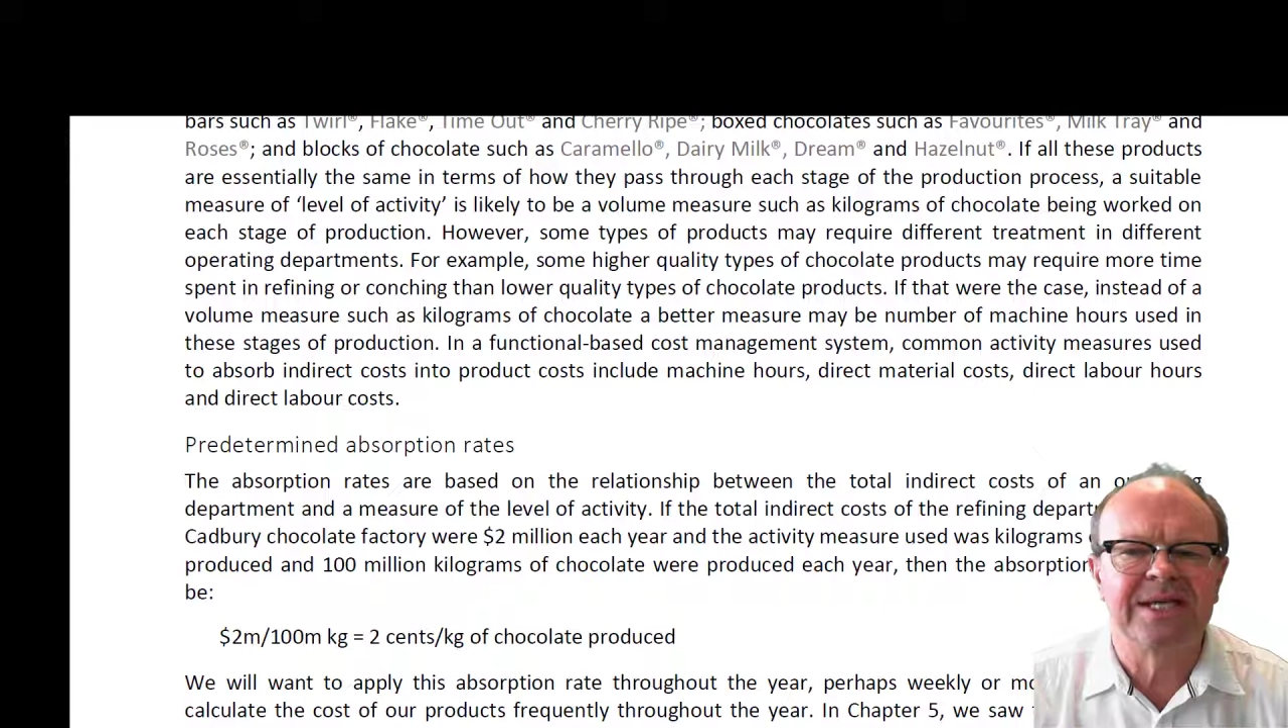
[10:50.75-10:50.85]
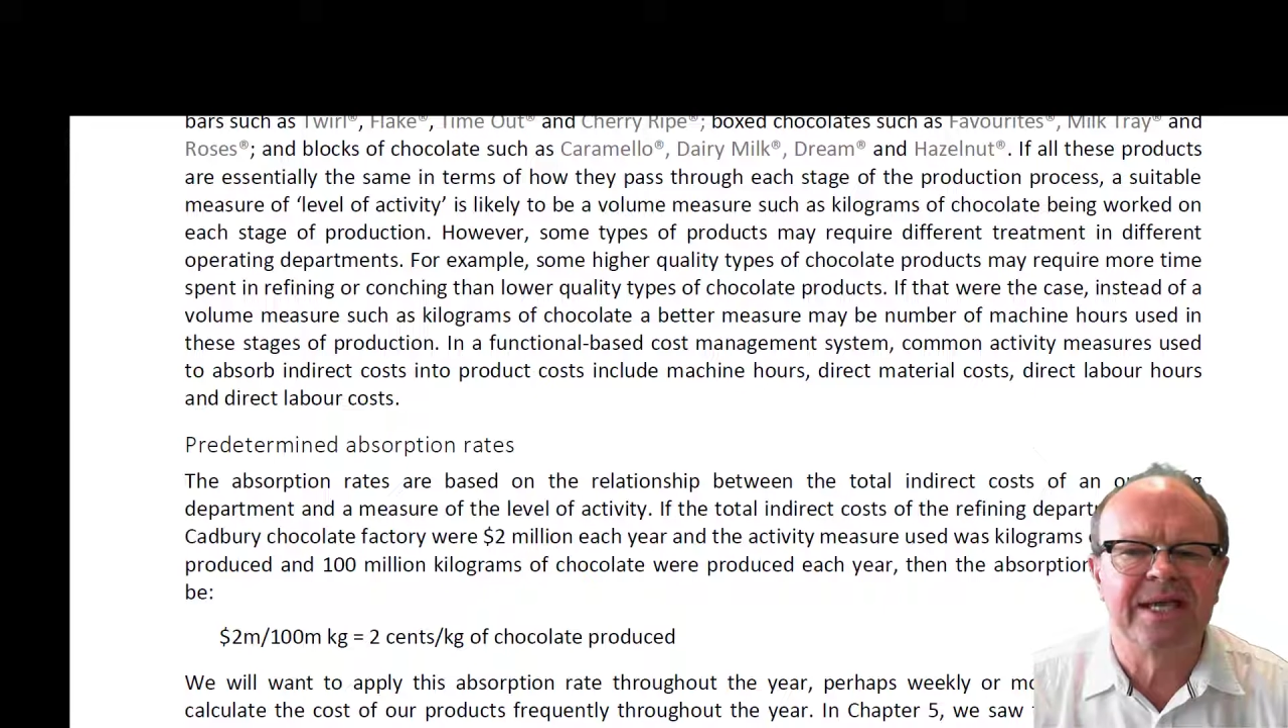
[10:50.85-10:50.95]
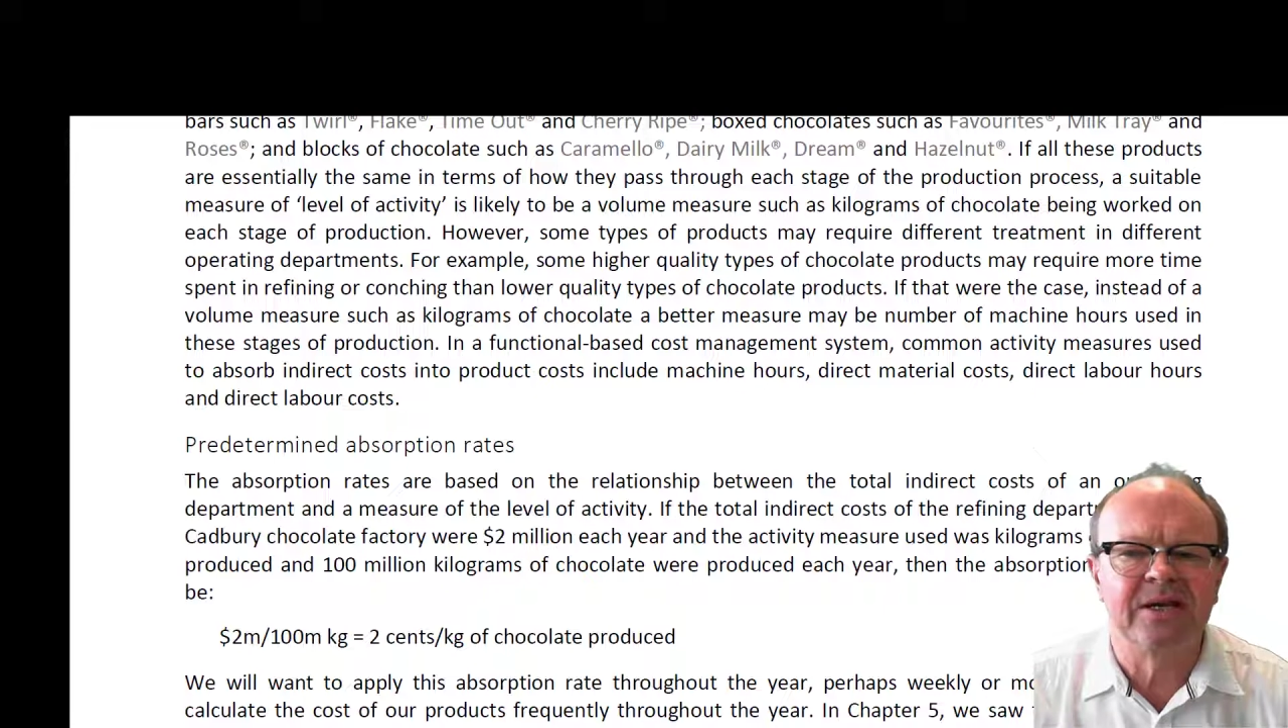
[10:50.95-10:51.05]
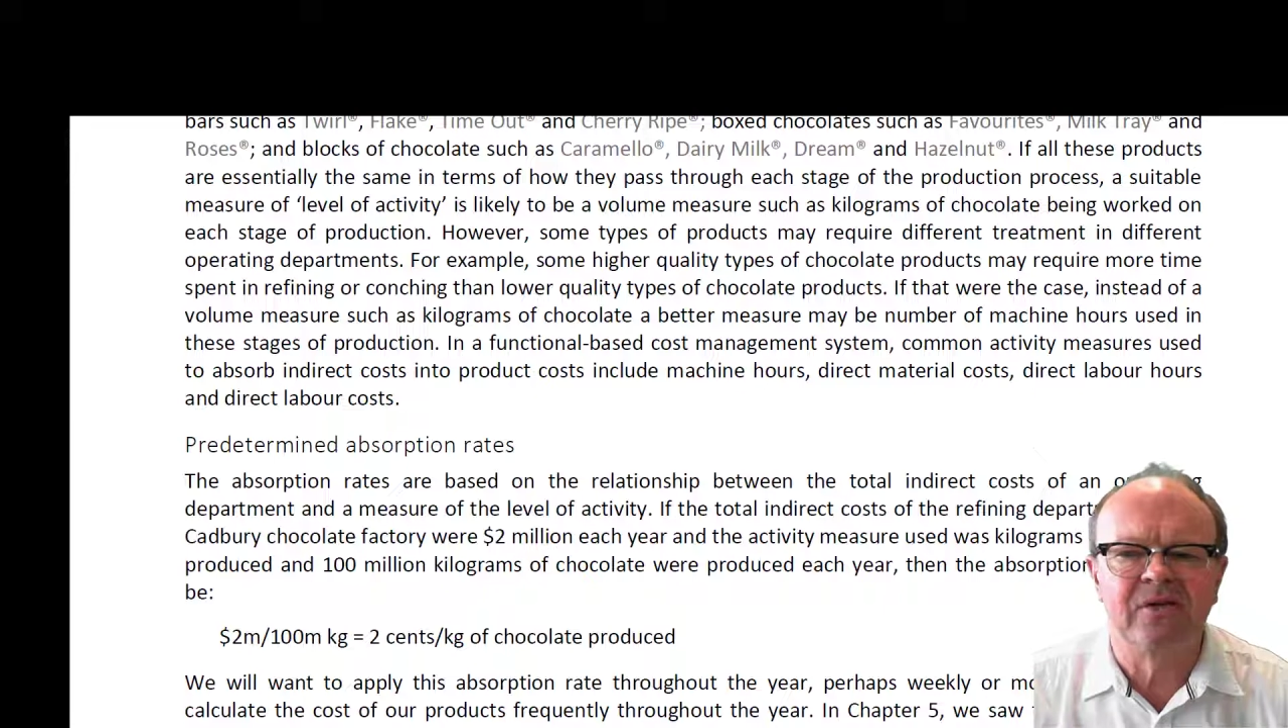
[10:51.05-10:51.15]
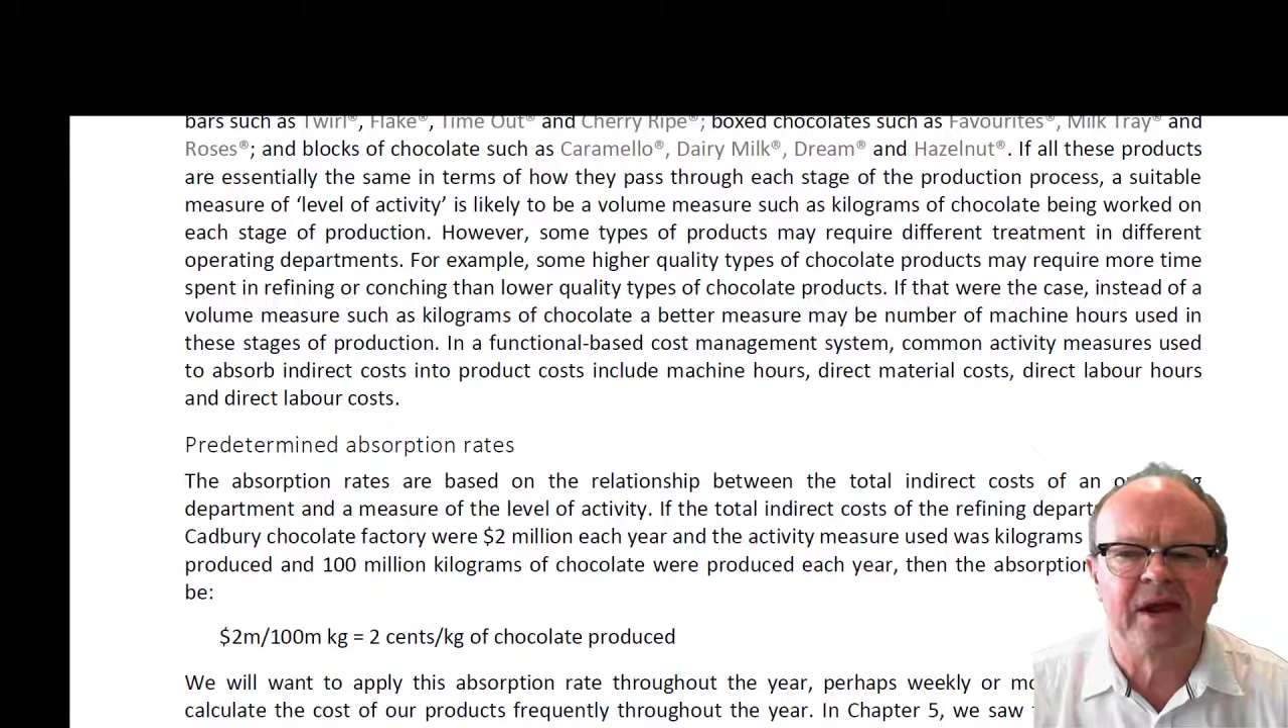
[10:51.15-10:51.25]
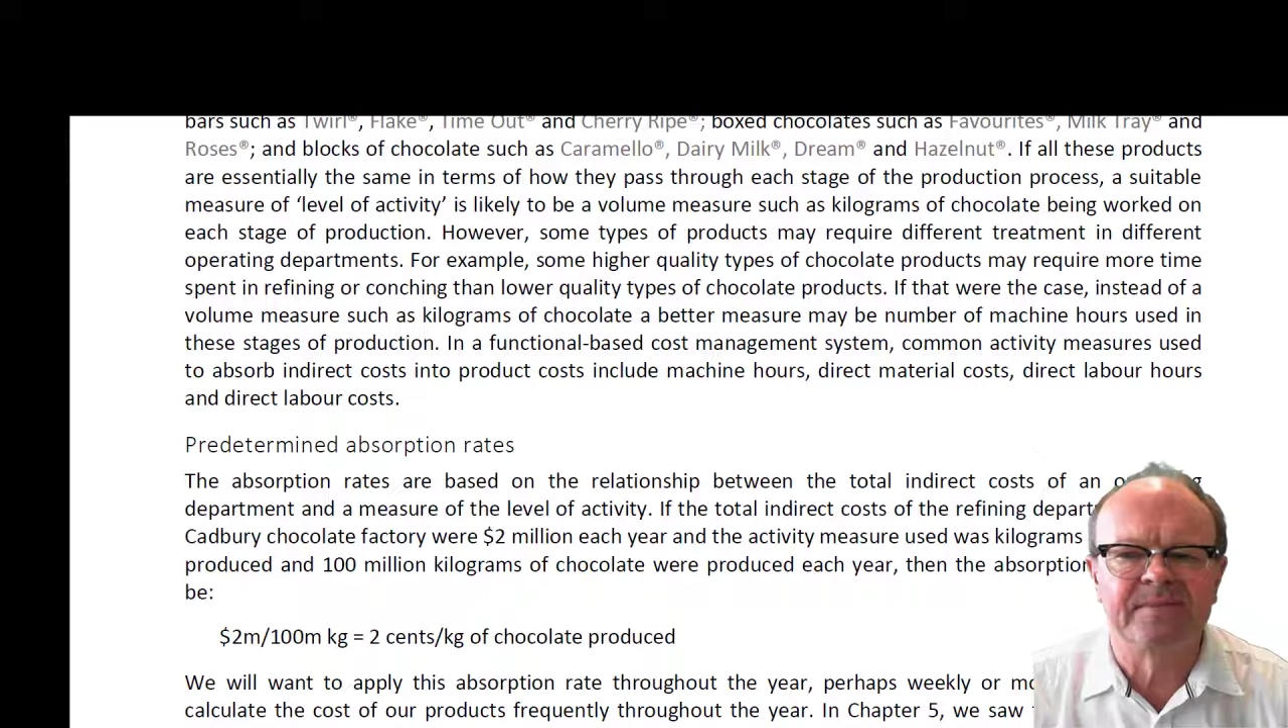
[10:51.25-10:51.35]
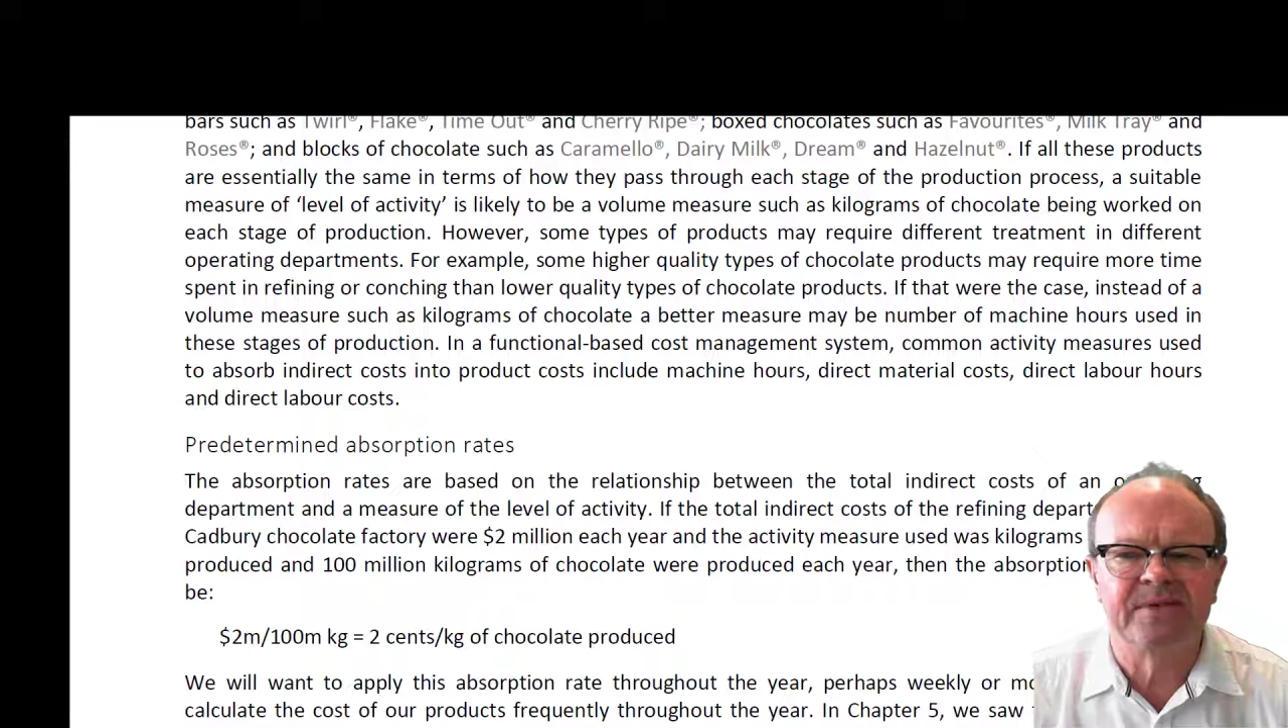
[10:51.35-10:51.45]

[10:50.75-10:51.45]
kilograms